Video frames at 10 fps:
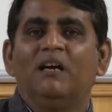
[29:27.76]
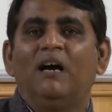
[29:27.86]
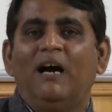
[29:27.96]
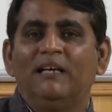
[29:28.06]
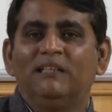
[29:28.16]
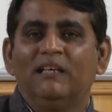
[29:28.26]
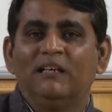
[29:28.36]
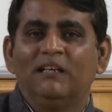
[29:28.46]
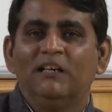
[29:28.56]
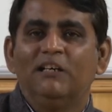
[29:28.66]
I
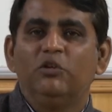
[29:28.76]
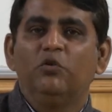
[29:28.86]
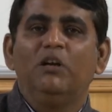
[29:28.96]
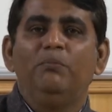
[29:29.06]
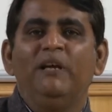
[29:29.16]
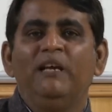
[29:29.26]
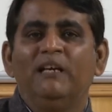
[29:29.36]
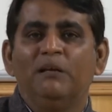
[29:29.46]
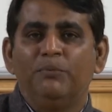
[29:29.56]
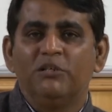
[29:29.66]
think you will be in
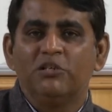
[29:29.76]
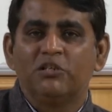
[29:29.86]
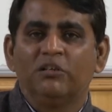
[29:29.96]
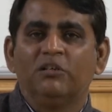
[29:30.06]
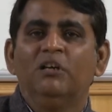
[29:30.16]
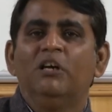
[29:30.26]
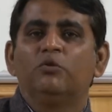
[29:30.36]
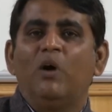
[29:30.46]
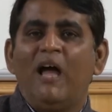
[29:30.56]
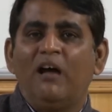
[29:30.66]
a position to
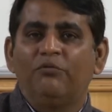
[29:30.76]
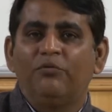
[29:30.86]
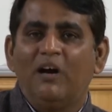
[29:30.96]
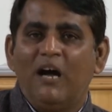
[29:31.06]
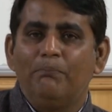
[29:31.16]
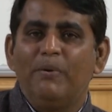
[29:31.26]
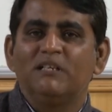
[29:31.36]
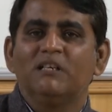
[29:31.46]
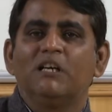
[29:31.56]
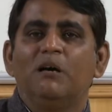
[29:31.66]
have a
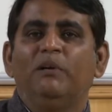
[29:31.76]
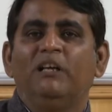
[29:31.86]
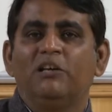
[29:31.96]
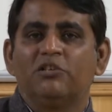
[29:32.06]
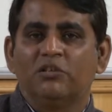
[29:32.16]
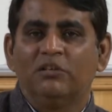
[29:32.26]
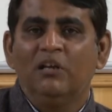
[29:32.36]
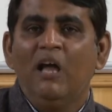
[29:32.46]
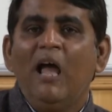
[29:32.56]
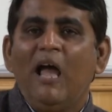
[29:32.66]
better communication,
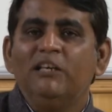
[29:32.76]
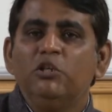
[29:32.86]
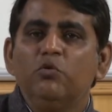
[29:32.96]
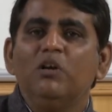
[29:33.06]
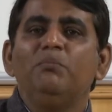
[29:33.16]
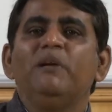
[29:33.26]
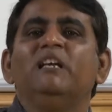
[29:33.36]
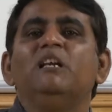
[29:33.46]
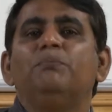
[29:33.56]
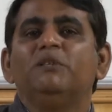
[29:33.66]
and you will be in
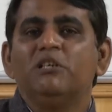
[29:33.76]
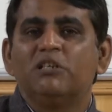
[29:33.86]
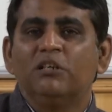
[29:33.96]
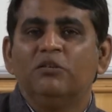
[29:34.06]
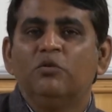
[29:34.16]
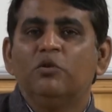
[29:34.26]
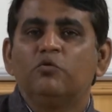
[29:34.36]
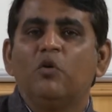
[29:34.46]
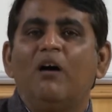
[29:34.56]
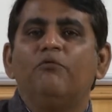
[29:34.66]
a position
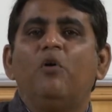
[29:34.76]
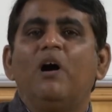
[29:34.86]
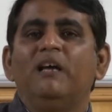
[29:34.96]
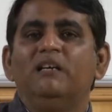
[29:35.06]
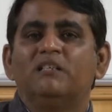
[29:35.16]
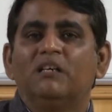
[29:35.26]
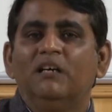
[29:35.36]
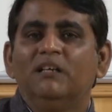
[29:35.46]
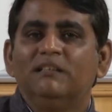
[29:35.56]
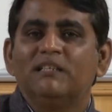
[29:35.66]
to avoid
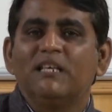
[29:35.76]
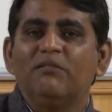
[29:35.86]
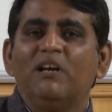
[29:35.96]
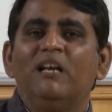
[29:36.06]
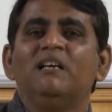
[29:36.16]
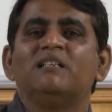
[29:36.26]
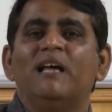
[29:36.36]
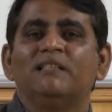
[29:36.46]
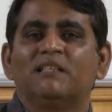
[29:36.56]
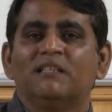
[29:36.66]
the several
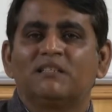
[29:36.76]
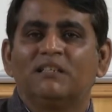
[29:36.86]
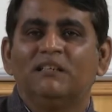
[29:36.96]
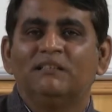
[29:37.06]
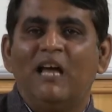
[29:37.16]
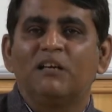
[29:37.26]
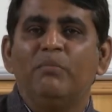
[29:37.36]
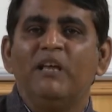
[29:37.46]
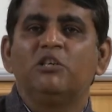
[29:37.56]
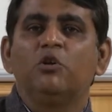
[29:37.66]
hindrances that
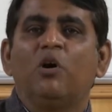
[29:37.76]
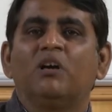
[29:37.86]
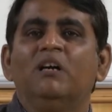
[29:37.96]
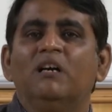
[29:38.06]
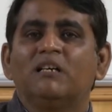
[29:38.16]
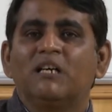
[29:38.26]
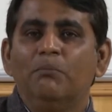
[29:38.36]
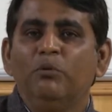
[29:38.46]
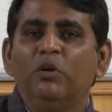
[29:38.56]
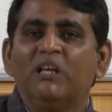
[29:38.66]
make your
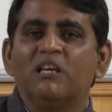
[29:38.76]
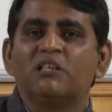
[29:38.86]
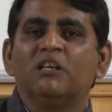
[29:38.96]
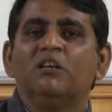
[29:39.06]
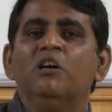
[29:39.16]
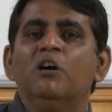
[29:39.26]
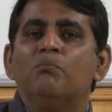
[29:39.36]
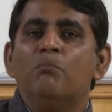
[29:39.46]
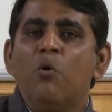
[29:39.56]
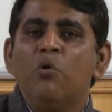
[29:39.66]
communication
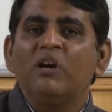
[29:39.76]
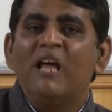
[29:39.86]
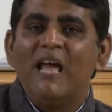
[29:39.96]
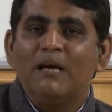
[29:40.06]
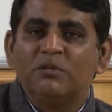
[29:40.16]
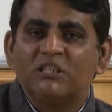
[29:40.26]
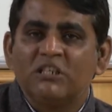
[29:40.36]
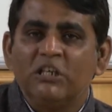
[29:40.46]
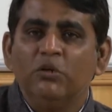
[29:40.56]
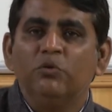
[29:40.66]
more
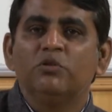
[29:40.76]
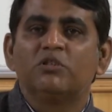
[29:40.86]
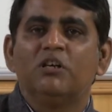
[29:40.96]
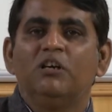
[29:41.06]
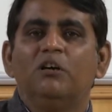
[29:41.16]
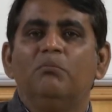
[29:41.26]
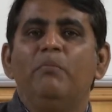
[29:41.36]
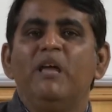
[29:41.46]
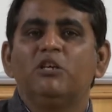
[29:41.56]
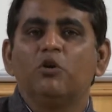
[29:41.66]
abstruse,
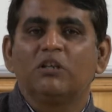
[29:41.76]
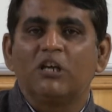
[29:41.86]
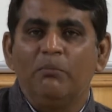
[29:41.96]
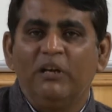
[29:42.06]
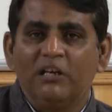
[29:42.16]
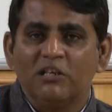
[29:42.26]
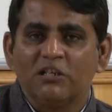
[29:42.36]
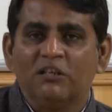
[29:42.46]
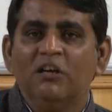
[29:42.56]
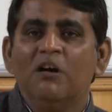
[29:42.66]
make your
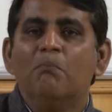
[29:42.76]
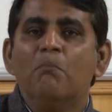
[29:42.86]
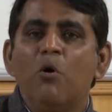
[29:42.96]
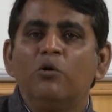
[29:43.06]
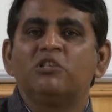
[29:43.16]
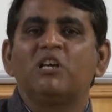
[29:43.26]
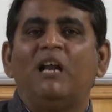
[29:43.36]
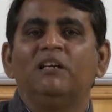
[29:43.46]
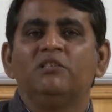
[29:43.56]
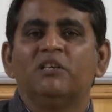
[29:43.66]
communication more
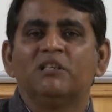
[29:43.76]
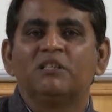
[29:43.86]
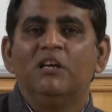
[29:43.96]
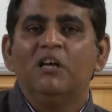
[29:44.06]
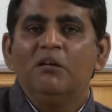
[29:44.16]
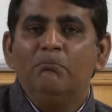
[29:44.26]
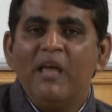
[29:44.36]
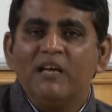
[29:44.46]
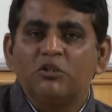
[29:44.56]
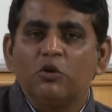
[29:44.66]
challenges,
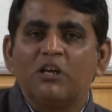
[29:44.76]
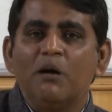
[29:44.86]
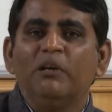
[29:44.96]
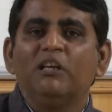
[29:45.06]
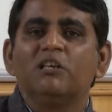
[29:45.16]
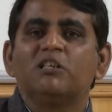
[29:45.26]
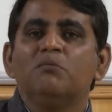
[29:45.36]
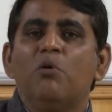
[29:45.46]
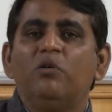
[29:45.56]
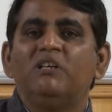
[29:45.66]
makes your communication
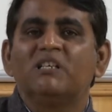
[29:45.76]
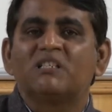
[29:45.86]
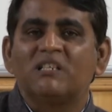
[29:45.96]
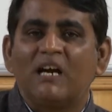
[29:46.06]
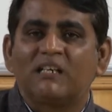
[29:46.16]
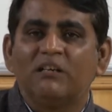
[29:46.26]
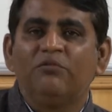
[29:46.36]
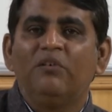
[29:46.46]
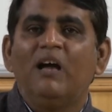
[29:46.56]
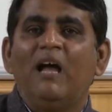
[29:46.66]
more destructive,
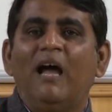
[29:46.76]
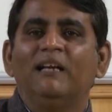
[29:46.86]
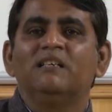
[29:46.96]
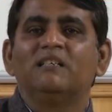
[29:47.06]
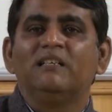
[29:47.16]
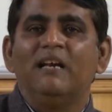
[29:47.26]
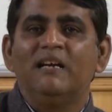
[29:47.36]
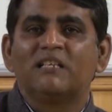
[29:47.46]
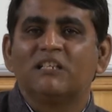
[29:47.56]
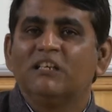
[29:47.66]
and it
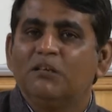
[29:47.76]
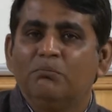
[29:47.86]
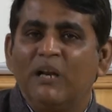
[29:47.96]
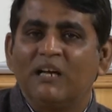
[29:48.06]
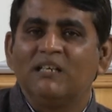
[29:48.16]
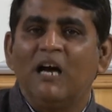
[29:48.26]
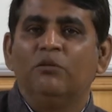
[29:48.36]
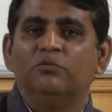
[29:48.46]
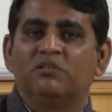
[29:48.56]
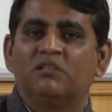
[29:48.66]
creates
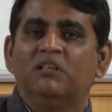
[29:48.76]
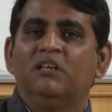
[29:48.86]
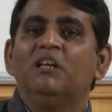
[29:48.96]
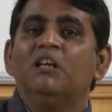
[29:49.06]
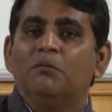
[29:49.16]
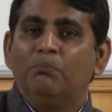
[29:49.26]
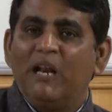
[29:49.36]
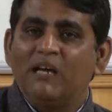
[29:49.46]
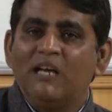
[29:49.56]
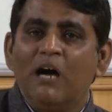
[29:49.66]
breakdowns.
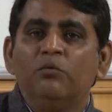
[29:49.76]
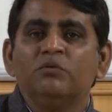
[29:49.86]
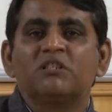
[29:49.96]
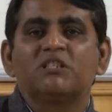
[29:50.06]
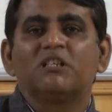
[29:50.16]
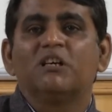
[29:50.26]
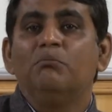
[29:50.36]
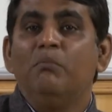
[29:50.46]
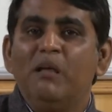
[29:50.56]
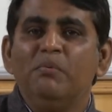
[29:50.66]
Breakdowns
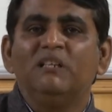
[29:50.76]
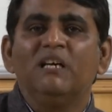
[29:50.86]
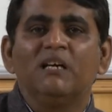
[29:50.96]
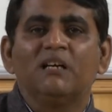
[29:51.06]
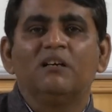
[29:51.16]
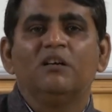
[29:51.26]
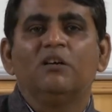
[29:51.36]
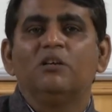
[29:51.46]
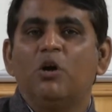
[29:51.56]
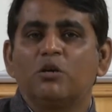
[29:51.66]
may be there
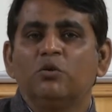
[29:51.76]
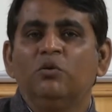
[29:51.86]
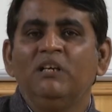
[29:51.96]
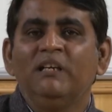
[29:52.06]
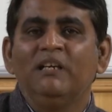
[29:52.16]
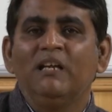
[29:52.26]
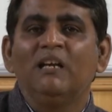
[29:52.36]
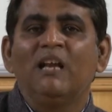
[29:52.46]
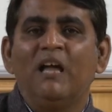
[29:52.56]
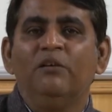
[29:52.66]
not only in
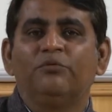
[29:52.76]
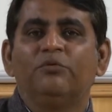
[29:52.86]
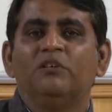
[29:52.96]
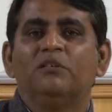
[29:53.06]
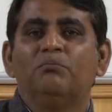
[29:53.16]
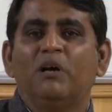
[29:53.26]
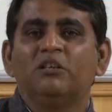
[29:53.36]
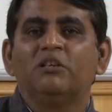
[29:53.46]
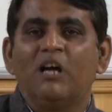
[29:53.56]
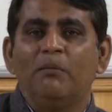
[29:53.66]
life but
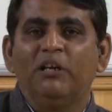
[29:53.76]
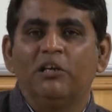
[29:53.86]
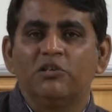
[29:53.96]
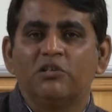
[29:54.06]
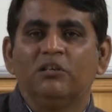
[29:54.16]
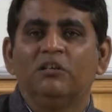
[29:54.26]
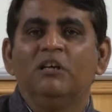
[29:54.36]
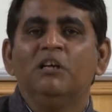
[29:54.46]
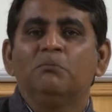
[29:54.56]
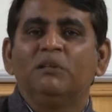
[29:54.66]
in communication,
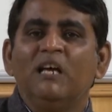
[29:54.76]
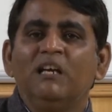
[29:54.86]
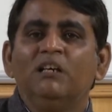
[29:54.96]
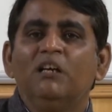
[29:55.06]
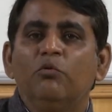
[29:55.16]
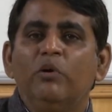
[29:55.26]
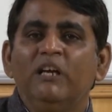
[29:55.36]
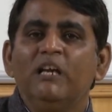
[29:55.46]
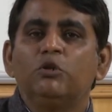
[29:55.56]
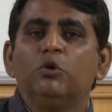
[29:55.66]
but then we
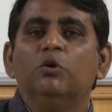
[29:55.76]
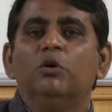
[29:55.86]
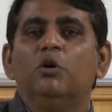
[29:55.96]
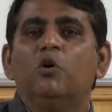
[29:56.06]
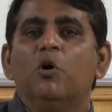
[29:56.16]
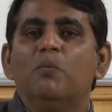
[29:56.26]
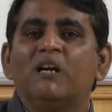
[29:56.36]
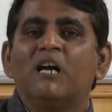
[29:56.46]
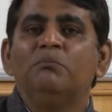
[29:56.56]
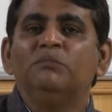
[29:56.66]
need to
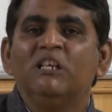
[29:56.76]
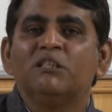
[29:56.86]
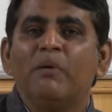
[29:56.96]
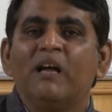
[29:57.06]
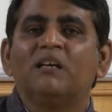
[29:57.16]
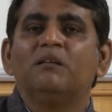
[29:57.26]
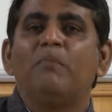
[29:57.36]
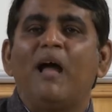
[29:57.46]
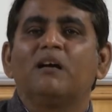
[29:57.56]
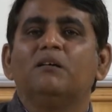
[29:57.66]
overcome these
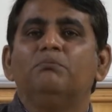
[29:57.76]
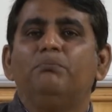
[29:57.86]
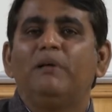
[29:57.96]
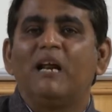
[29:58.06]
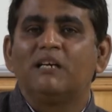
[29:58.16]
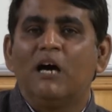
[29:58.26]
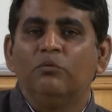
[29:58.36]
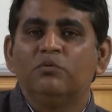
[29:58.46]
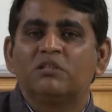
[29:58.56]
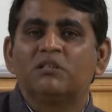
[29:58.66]

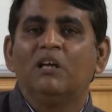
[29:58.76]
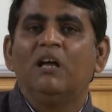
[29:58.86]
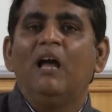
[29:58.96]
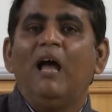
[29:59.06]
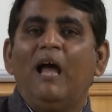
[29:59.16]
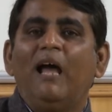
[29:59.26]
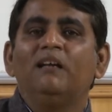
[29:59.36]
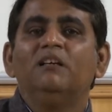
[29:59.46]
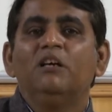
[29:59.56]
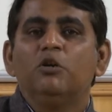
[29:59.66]
breakdowns,
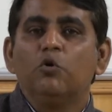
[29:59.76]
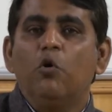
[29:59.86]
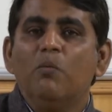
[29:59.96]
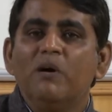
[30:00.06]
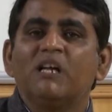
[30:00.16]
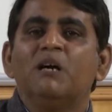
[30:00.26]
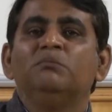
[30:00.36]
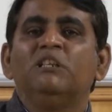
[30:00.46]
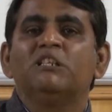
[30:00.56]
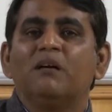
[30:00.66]
and to overcome
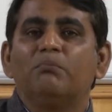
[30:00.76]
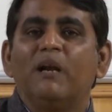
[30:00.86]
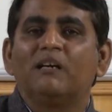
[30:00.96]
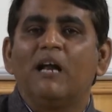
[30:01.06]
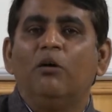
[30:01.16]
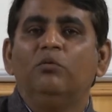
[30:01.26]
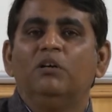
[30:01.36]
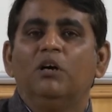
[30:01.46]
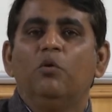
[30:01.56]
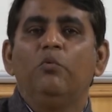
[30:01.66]
these breakdowns
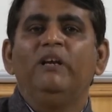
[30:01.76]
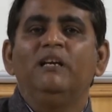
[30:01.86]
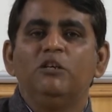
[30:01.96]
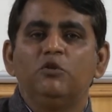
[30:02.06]
we need to